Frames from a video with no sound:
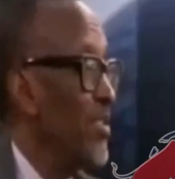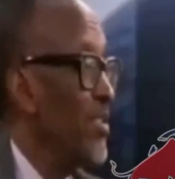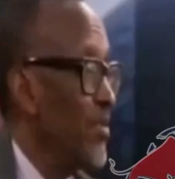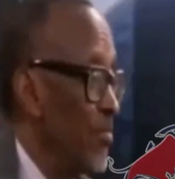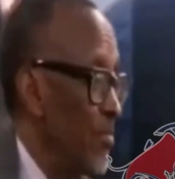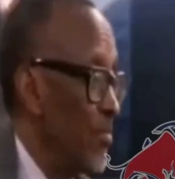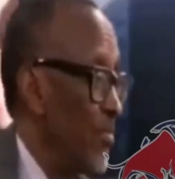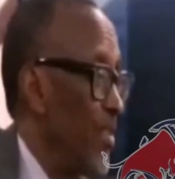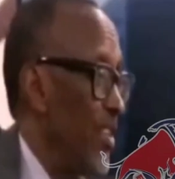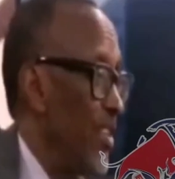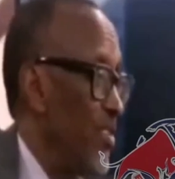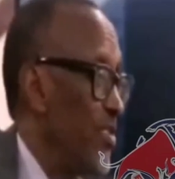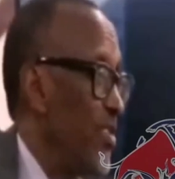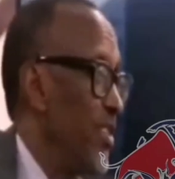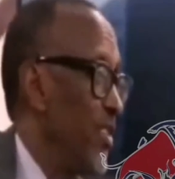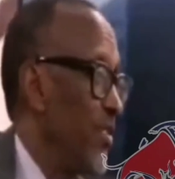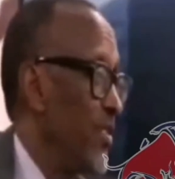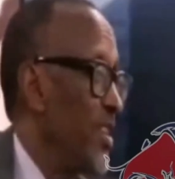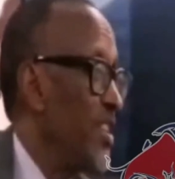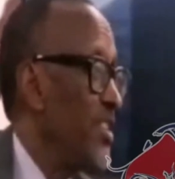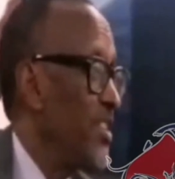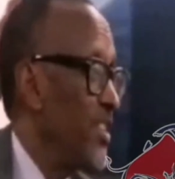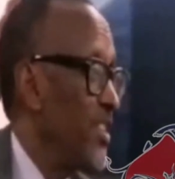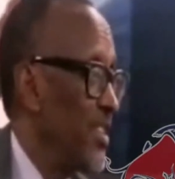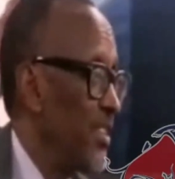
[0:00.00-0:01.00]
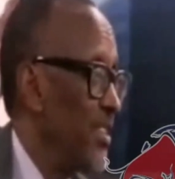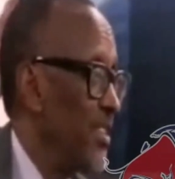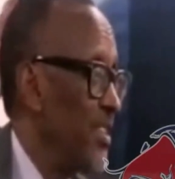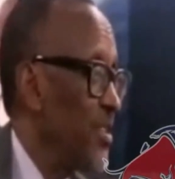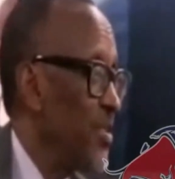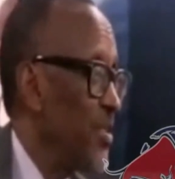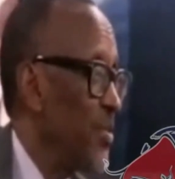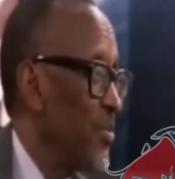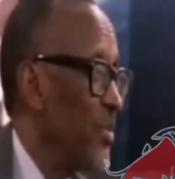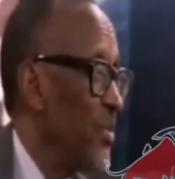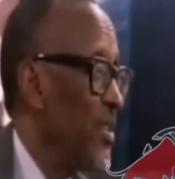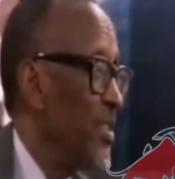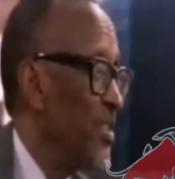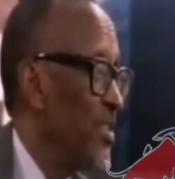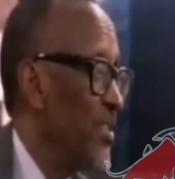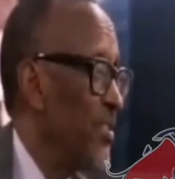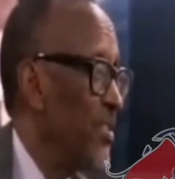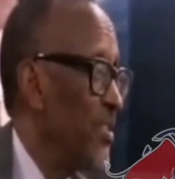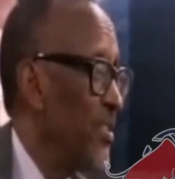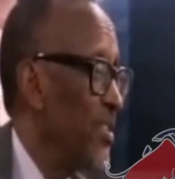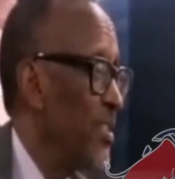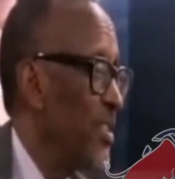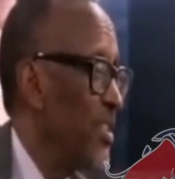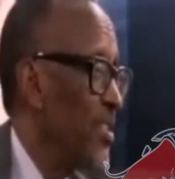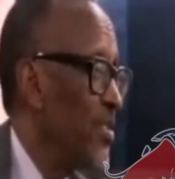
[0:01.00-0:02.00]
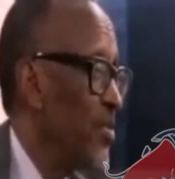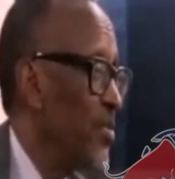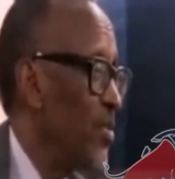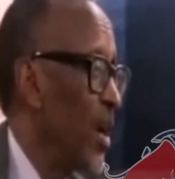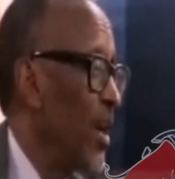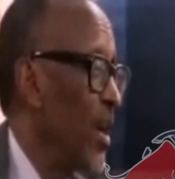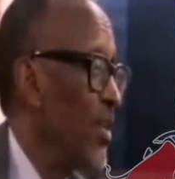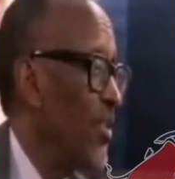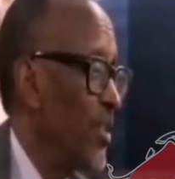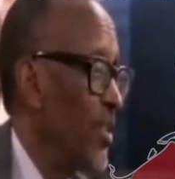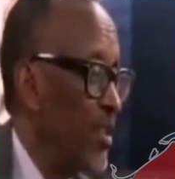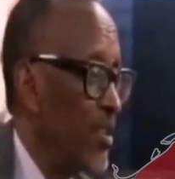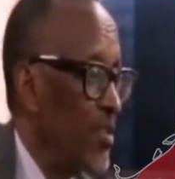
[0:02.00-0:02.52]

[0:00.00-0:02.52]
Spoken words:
actually raising these questions. So I think